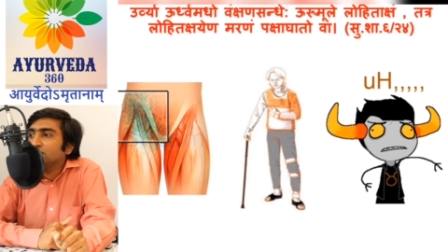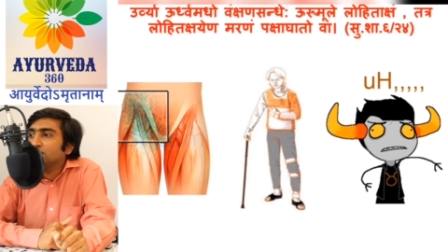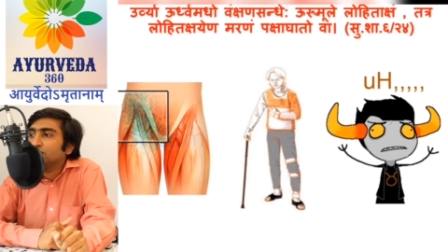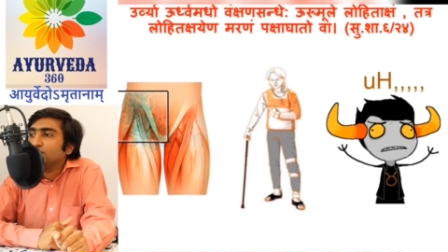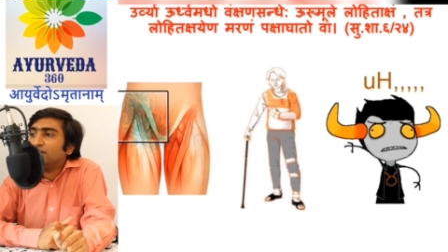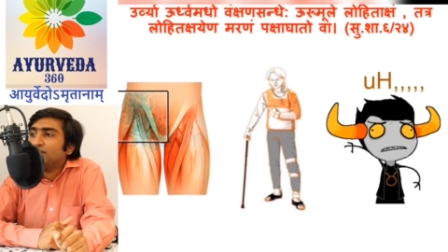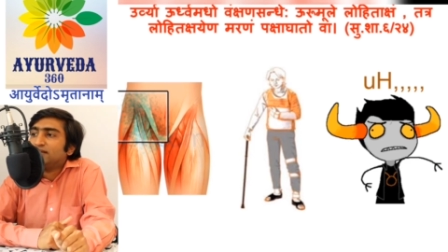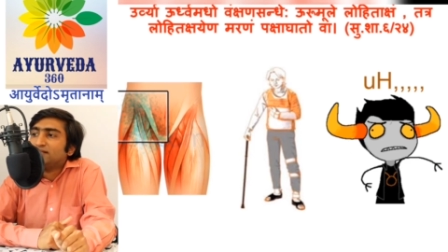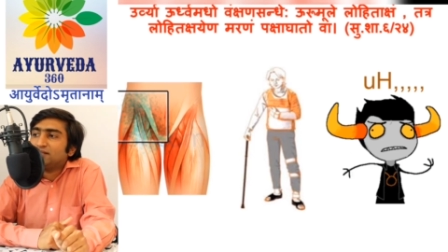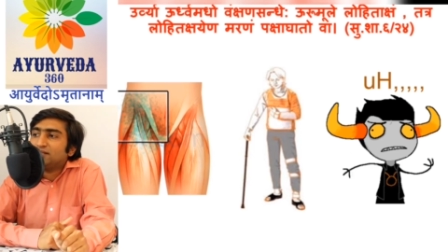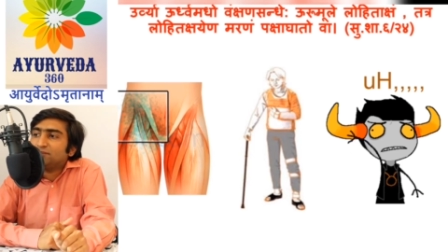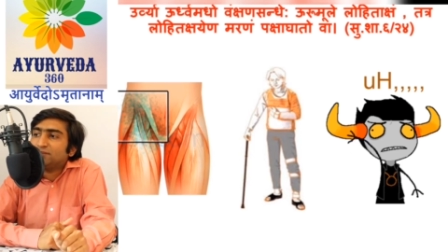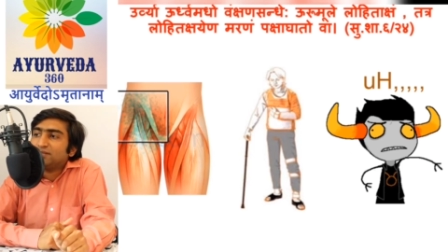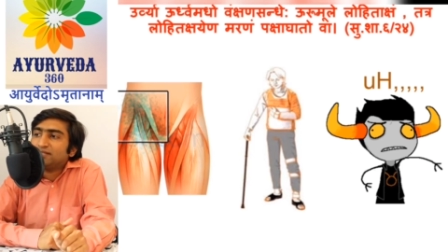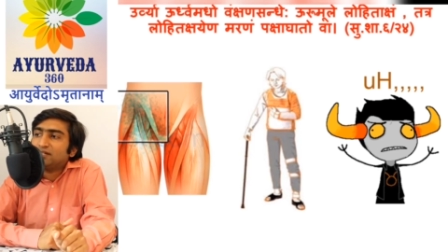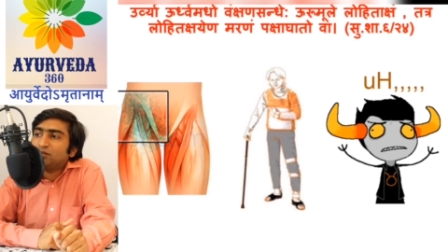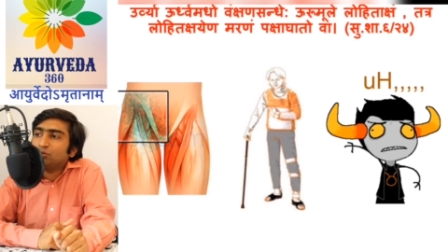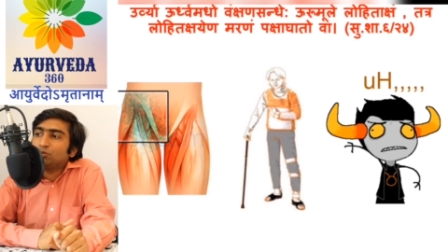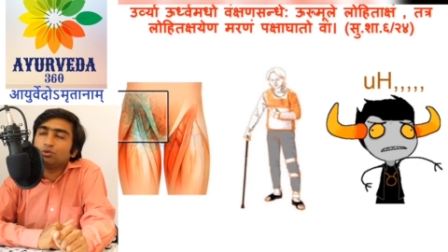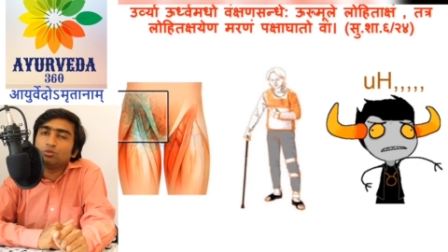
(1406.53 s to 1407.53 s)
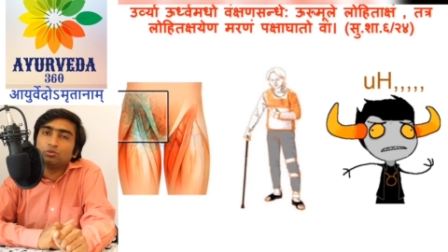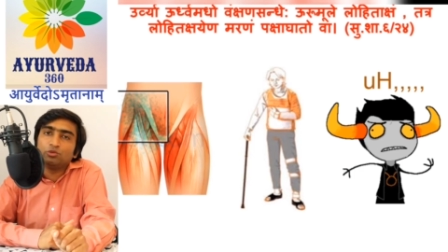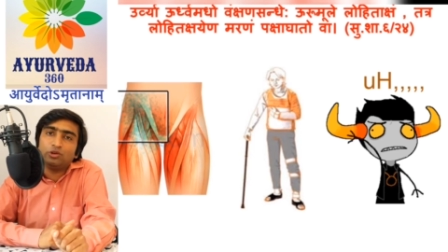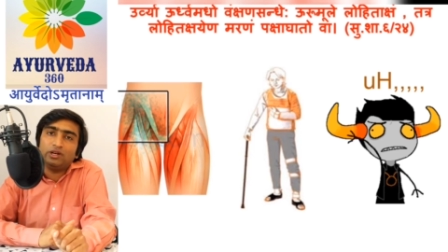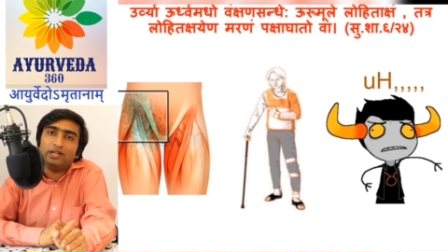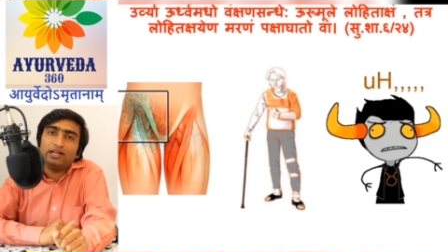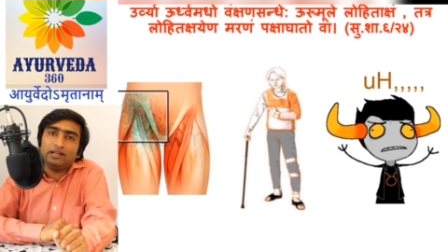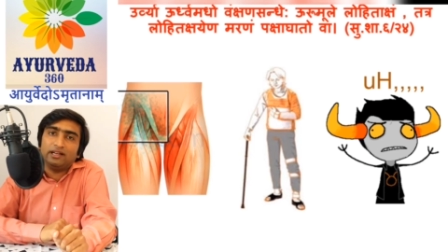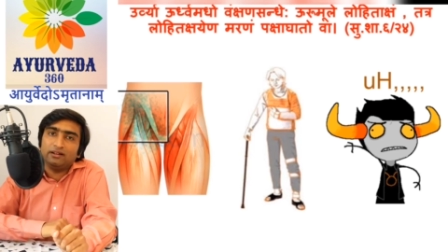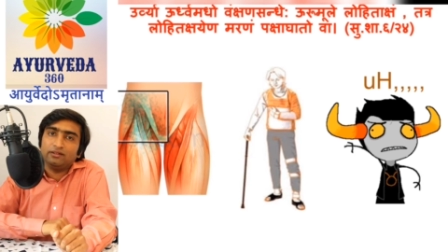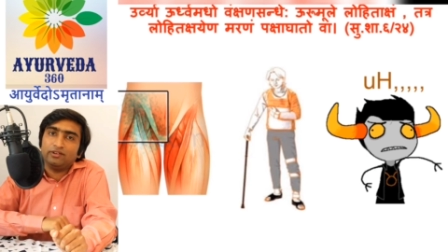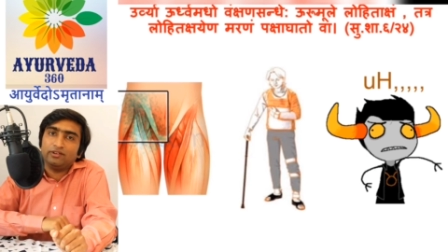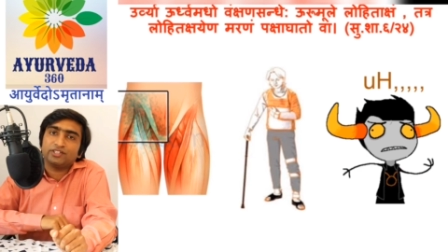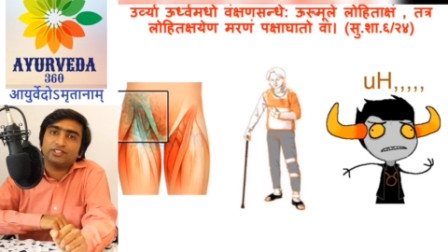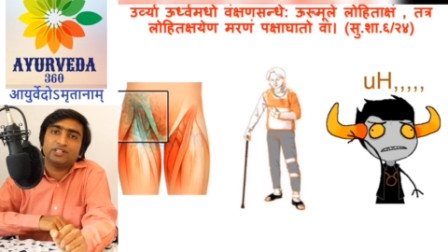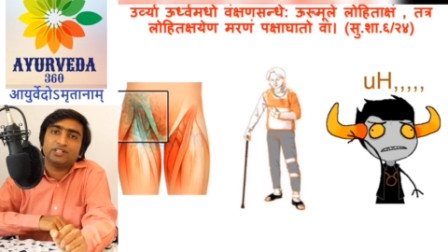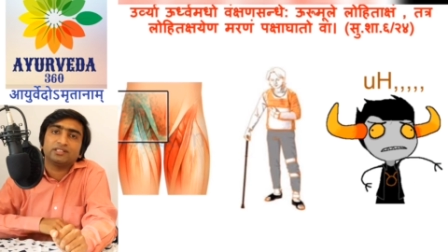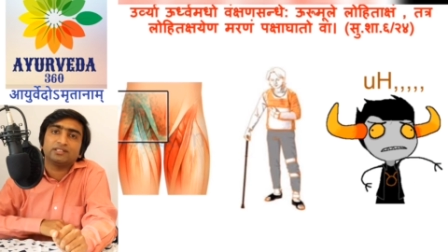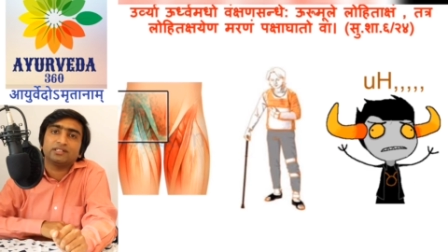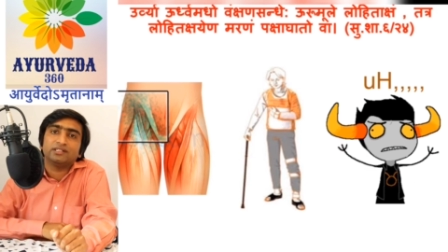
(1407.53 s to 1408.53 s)
So where is it present? Urumule, Mule,
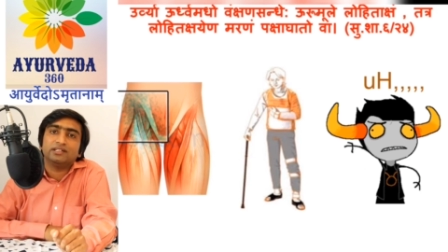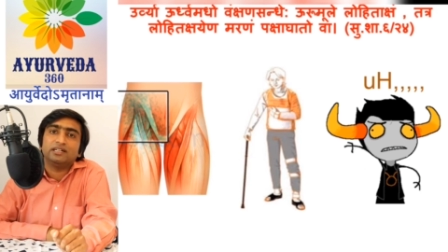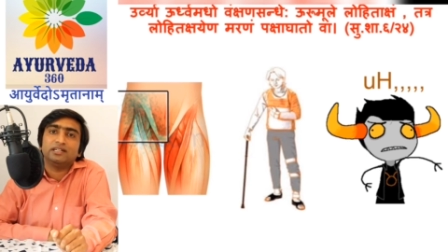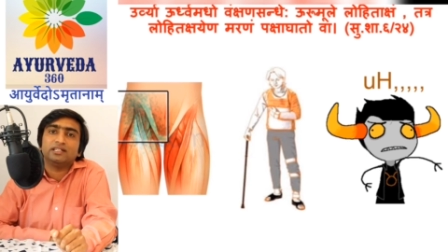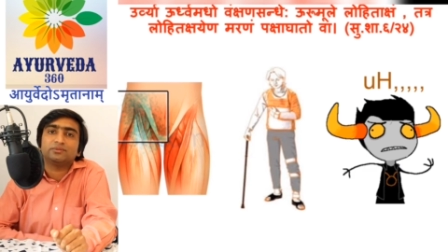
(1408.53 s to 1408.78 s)
Vankshana Sandhi.